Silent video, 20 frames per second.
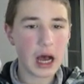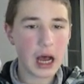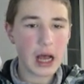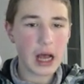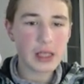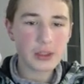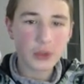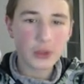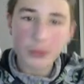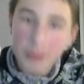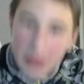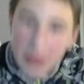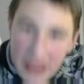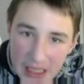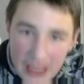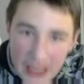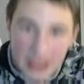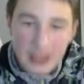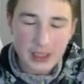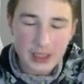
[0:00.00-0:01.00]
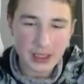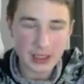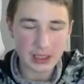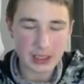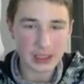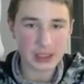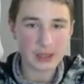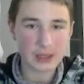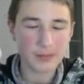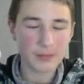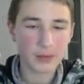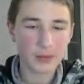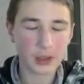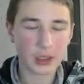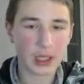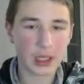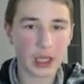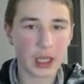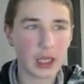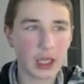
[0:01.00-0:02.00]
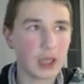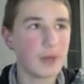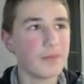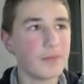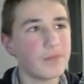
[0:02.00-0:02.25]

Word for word: So B takes C. Okay.